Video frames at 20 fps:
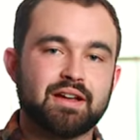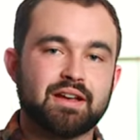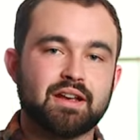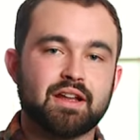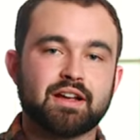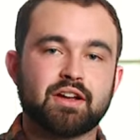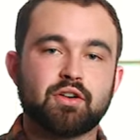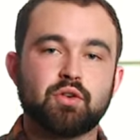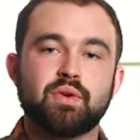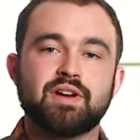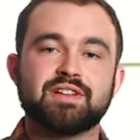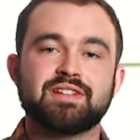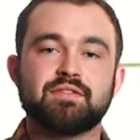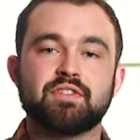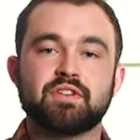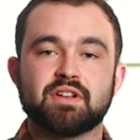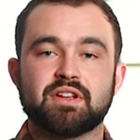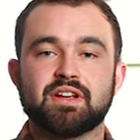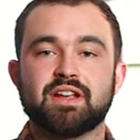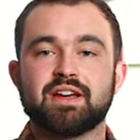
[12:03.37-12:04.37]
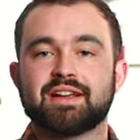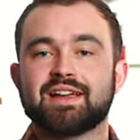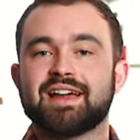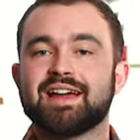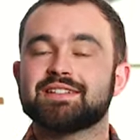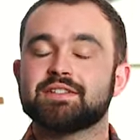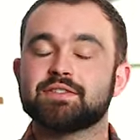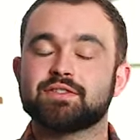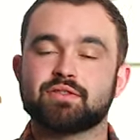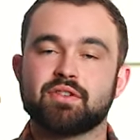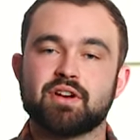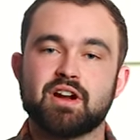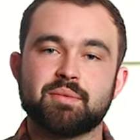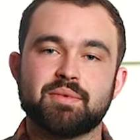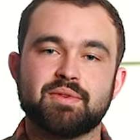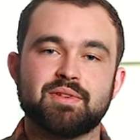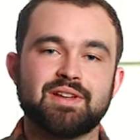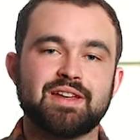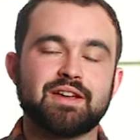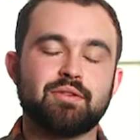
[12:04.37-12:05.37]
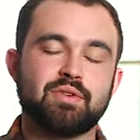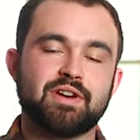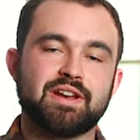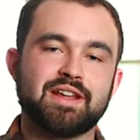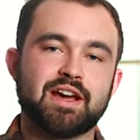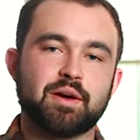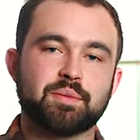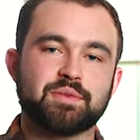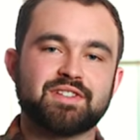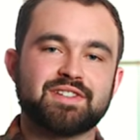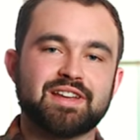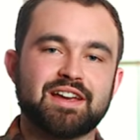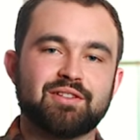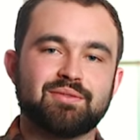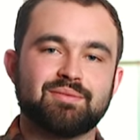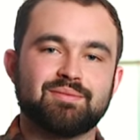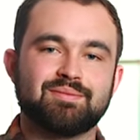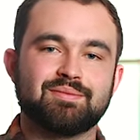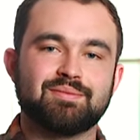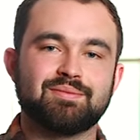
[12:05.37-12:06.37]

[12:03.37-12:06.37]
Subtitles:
And like always, could like and subscribe, it really helps us out.